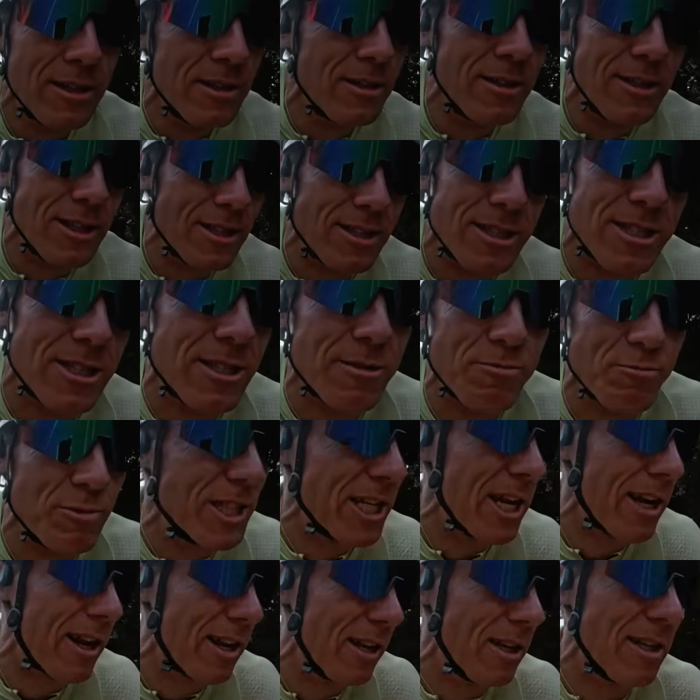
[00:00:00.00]
It's
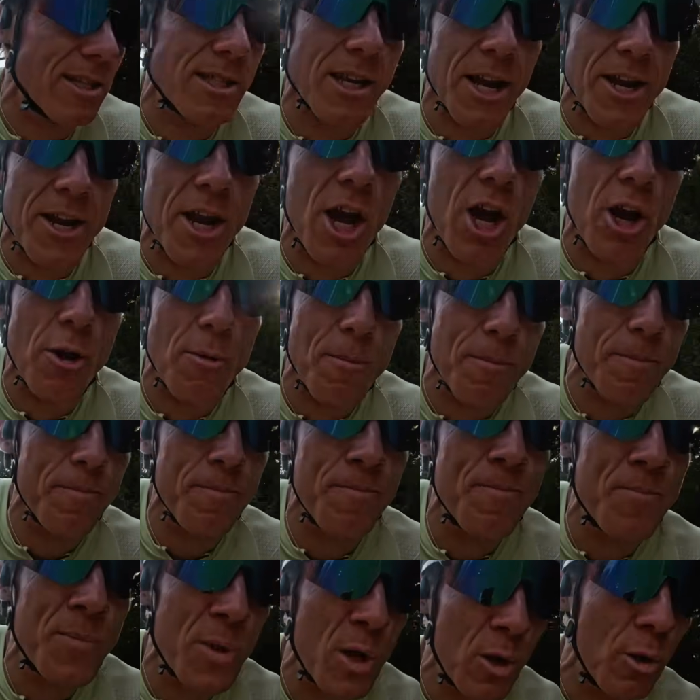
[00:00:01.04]
ridiculous, I know,
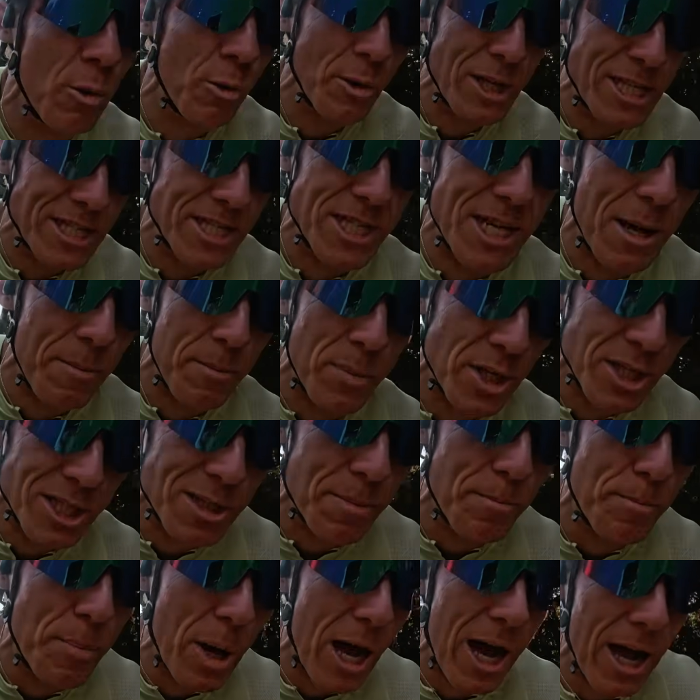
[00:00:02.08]
all these numbers,
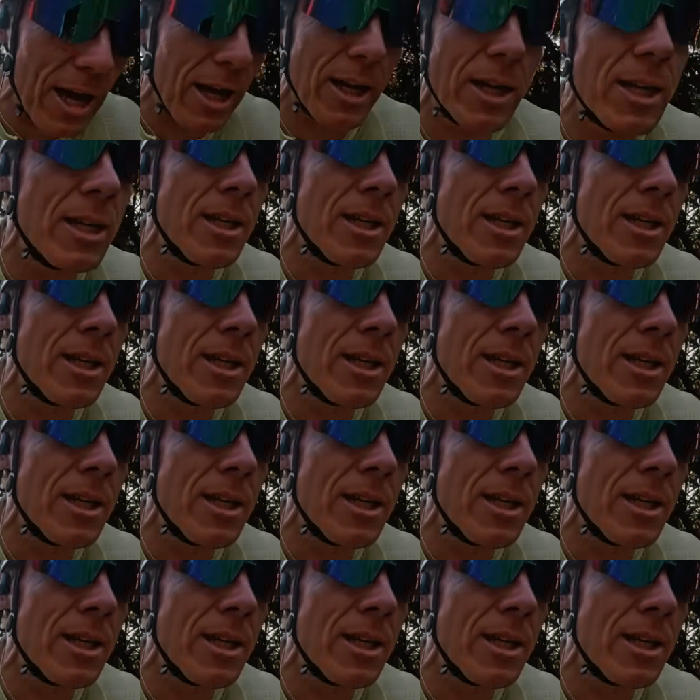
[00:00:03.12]
but